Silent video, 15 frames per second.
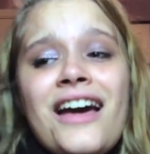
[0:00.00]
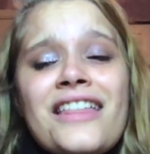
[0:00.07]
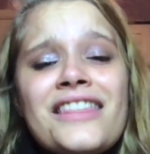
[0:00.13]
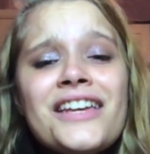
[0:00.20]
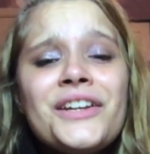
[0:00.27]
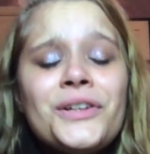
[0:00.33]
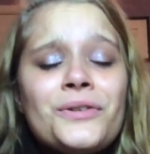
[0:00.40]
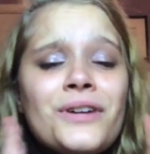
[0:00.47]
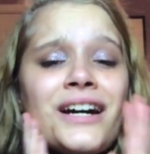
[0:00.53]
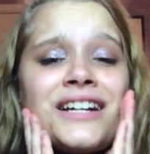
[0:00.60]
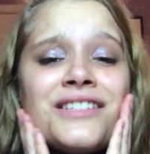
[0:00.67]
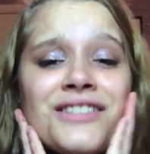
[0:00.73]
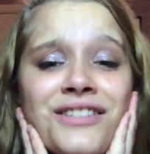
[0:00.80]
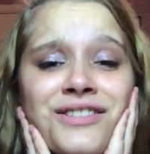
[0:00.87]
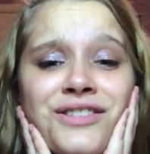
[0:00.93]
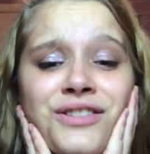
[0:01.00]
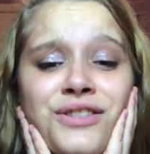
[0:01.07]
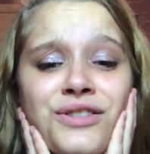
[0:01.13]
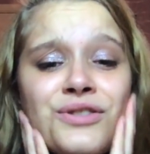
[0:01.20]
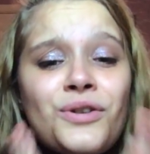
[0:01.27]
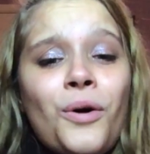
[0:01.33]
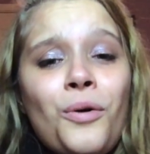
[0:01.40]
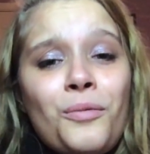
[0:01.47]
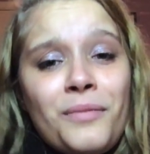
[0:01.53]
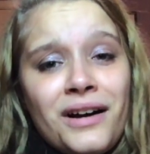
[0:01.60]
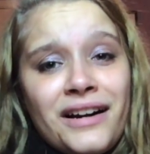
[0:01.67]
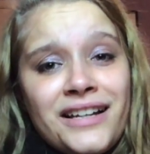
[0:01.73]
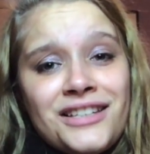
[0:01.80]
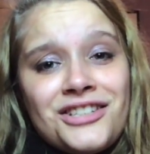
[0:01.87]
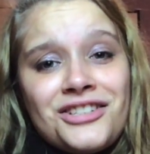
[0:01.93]
Thank you guys so
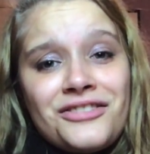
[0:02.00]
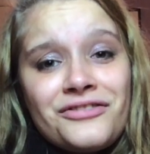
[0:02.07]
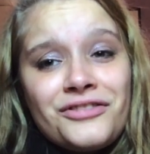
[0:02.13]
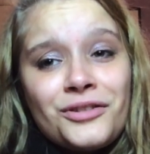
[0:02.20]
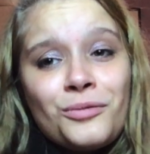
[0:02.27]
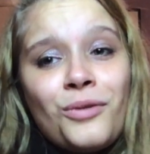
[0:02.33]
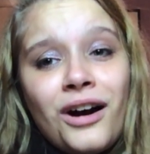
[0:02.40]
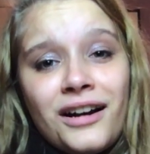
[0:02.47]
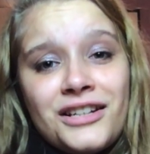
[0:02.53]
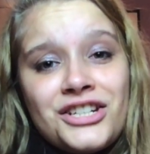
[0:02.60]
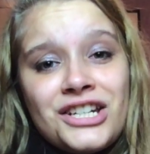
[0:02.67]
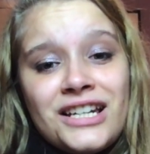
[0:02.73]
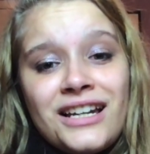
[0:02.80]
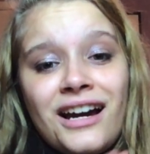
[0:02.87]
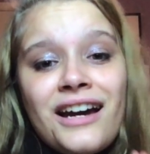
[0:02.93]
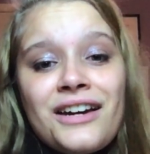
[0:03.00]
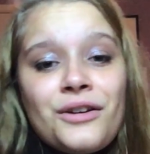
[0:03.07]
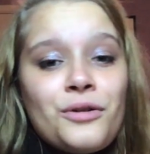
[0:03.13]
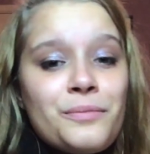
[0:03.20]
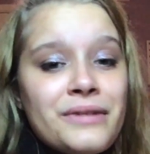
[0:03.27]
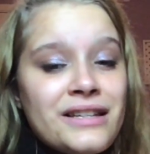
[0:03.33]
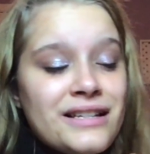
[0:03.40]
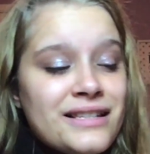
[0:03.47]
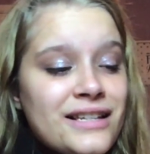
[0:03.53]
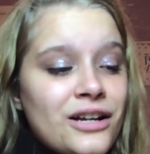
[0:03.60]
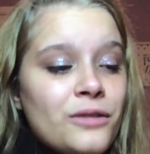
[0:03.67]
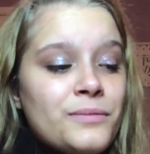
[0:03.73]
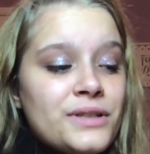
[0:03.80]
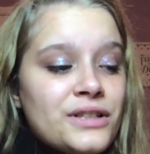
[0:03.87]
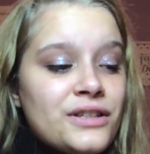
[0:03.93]
much for watching. I hope this
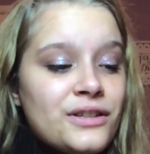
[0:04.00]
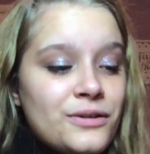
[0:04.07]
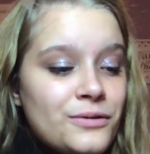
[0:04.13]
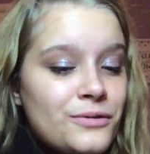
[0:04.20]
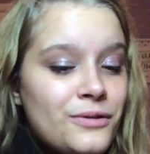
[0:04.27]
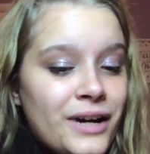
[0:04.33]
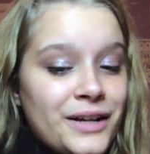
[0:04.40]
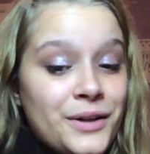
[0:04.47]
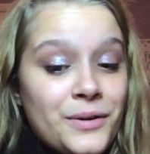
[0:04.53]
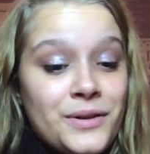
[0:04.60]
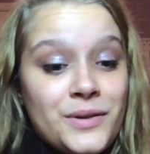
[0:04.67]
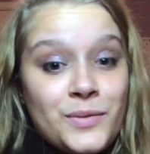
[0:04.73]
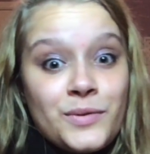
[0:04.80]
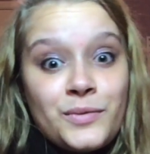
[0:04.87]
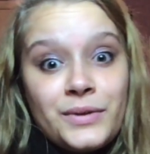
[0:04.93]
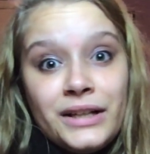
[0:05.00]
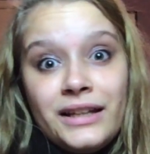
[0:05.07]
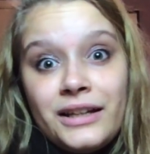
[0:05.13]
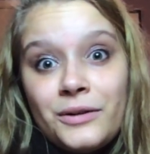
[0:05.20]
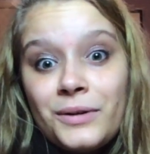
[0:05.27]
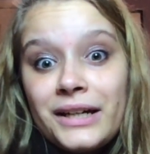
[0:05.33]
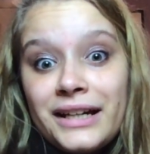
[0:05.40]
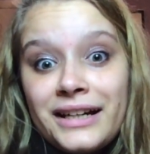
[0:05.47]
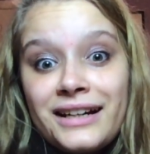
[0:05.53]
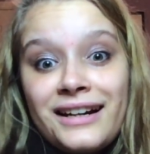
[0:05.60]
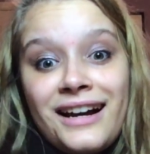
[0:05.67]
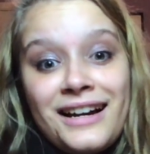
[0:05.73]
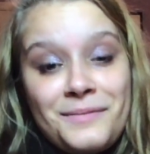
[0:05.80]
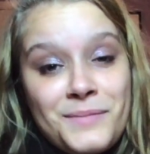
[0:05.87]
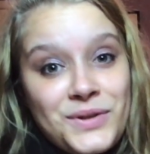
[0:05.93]
helped you. I know this was really quick.
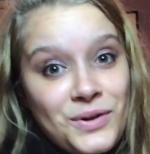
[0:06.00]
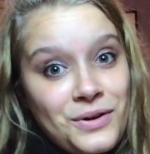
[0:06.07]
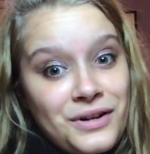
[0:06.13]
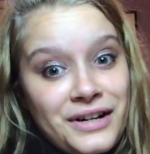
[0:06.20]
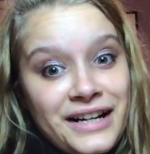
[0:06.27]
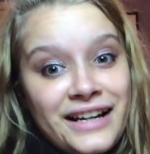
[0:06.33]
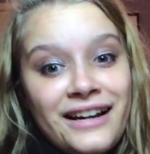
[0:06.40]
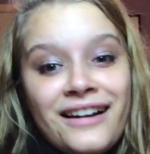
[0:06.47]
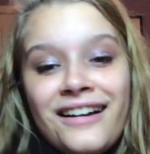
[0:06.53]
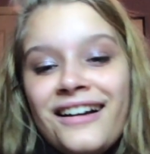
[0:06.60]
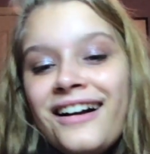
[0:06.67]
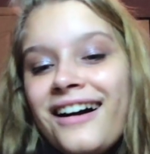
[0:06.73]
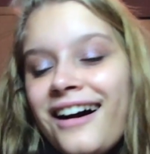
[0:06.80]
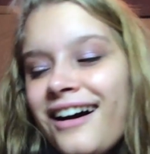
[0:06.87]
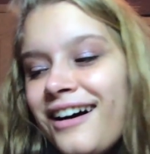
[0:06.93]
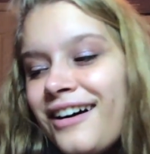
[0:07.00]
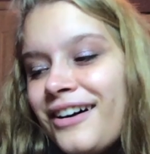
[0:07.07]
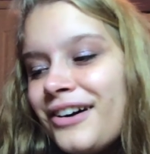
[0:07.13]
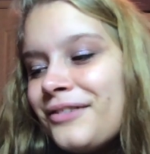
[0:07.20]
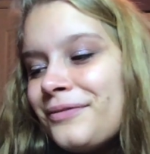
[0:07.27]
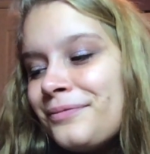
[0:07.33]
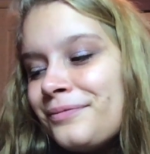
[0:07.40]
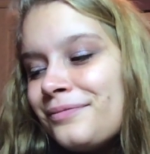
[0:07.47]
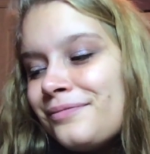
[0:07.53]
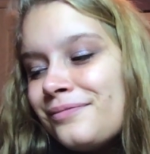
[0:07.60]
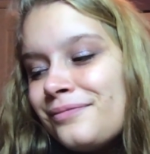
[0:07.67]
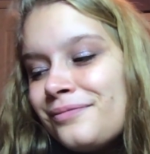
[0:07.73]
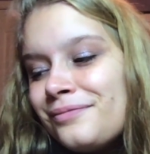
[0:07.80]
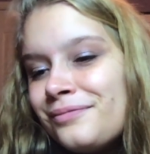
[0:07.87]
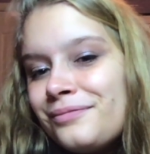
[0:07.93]
I'm sorry. Um,
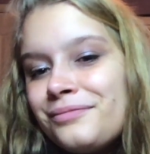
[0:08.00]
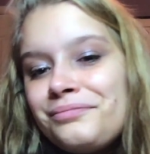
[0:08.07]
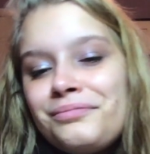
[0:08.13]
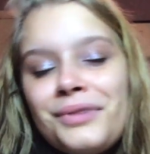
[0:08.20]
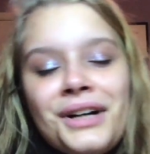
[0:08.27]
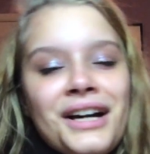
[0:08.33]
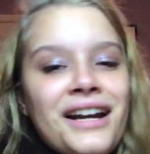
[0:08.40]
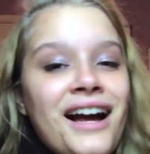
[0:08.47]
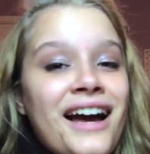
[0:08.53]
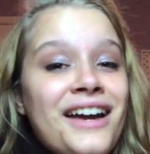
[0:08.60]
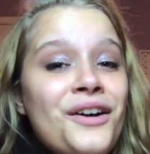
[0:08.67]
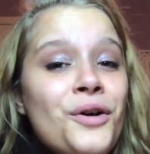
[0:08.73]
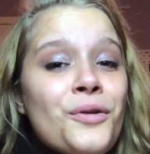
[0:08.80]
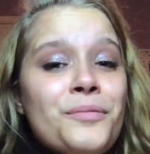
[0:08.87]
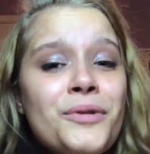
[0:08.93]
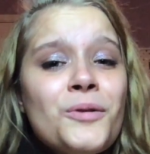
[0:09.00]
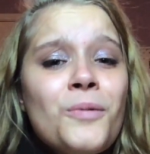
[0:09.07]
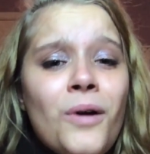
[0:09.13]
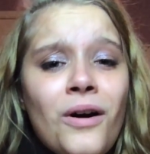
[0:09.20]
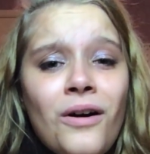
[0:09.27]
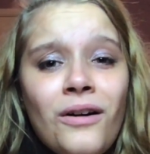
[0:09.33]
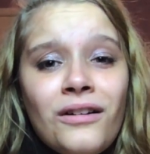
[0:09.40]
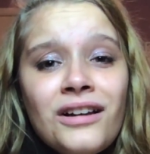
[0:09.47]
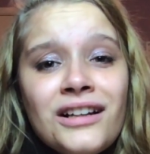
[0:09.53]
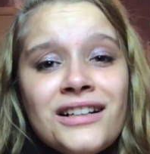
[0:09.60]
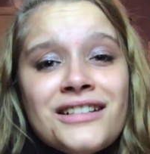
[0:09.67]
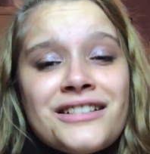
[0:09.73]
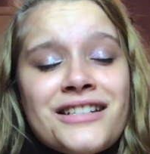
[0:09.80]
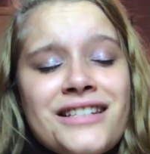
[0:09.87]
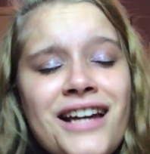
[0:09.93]
but I hope you all
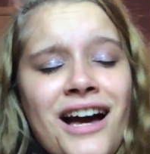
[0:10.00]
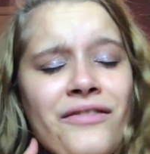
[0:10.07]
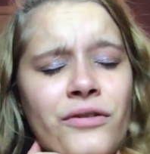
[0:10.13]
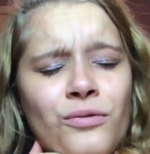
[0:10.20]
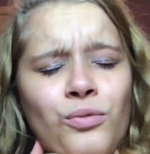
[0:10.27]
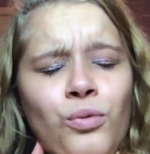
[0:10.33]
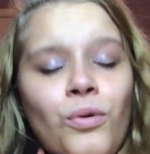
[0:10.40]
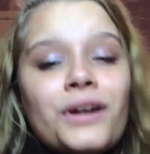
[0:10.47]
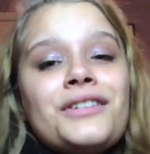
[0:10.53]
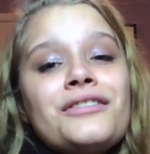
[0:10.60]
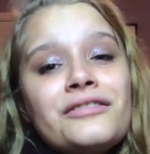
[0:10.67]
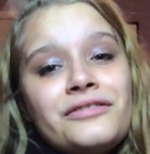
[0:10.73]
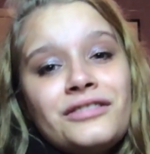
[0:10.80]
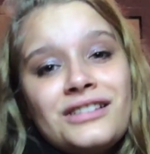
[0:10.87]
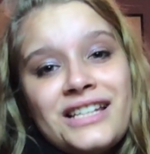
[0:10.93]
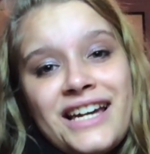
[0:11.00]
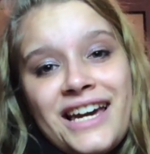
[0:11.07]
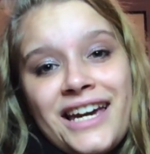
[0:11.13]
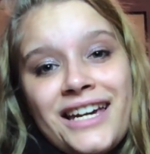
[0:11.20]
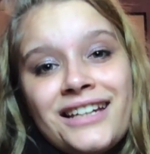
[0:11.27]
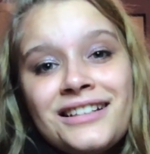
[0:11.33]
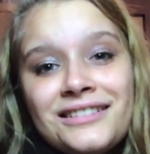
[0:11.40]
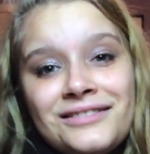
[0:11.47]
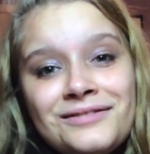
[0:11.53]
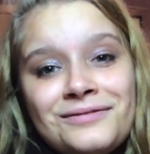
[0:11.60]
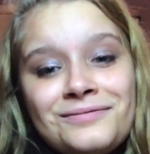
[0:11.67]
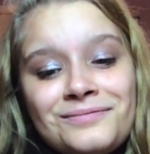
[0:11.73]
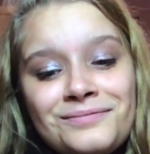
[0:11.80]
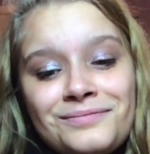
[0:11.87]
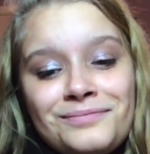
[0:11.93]
just have a wonderful day.
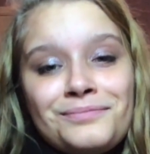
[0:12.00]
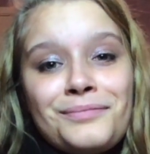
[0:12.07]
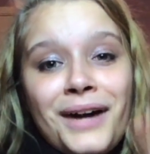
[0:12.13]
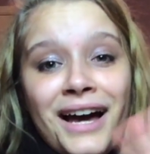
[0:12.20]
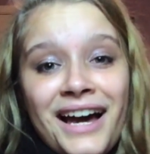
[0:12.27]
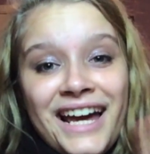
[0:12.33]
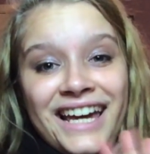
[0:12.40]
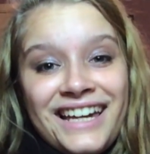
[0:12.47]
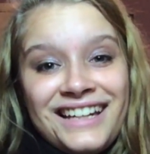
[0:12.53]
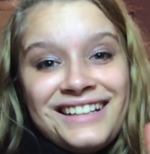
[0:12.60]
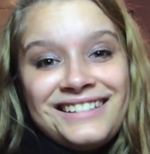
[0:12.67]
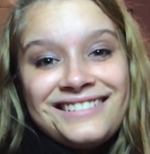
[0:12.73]
Bye!